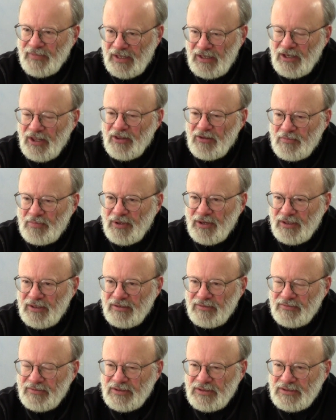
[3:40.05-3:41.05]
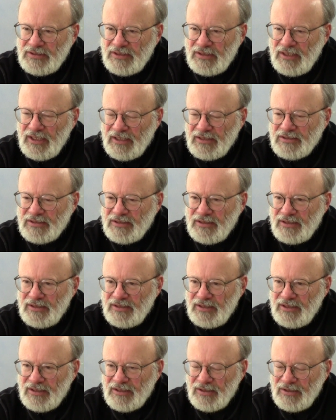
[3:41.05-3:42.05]
another part of his
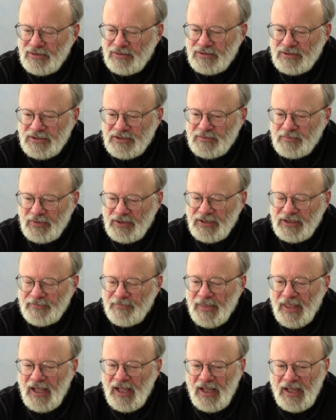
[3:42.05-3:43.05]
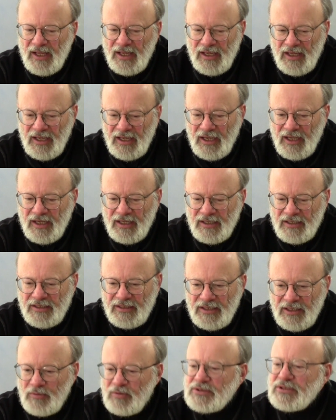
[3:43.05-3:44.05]
intestine, he could lose his spleen?
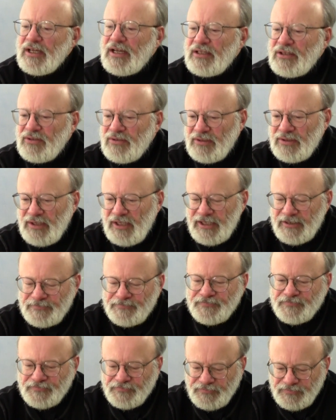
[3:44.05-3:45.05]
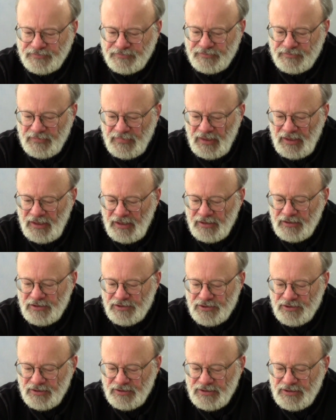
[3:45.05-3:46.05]
And he was not told that. And
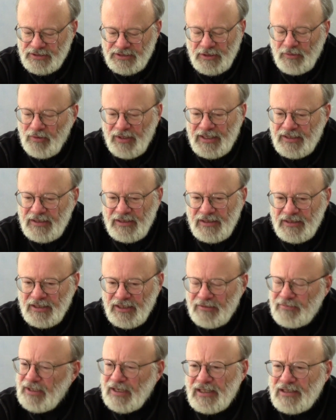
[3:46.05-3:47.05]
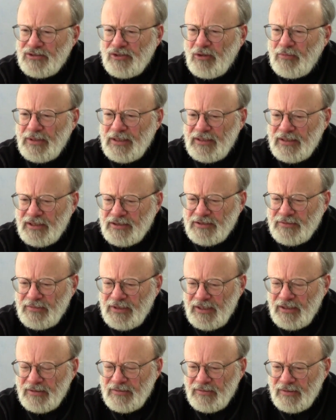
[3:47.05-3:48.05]
the surgeon said, well, I didn't tell him that, because nobody tells him
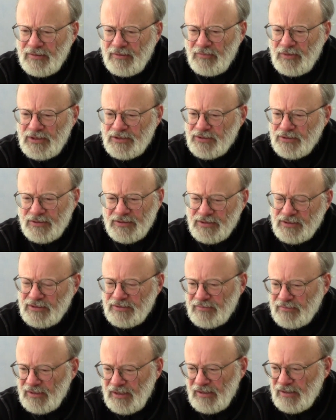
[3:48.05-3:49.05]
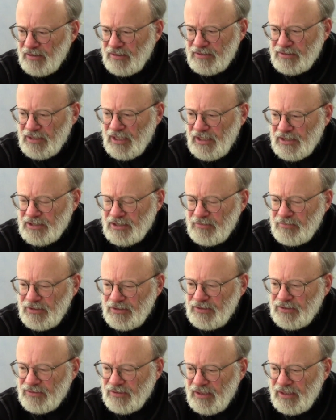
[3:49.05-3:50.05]
that. We surgeons, it's custom
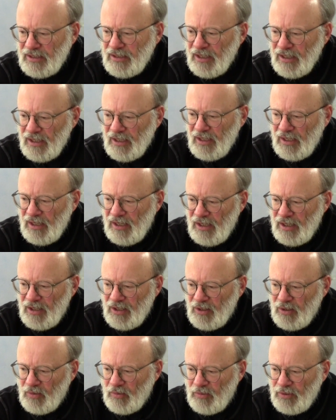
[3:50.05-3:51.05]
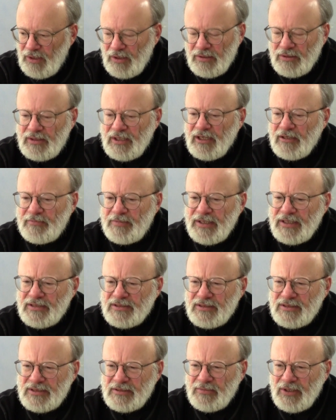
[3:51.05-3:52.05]
in the trade. We don't tell
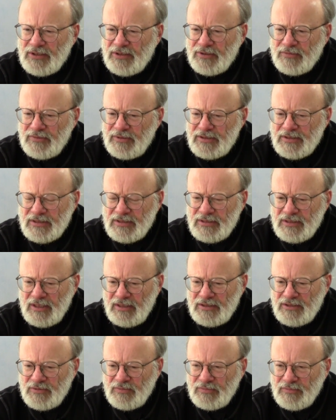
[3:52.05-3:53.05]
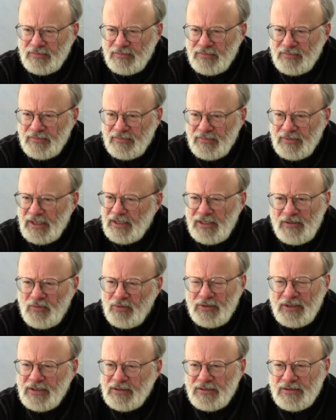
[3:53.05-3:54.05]
patients about the risks because then they
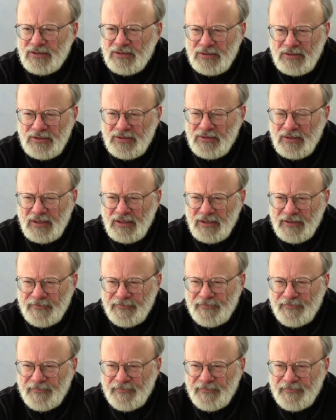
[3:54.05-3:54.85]
won't get the surgery.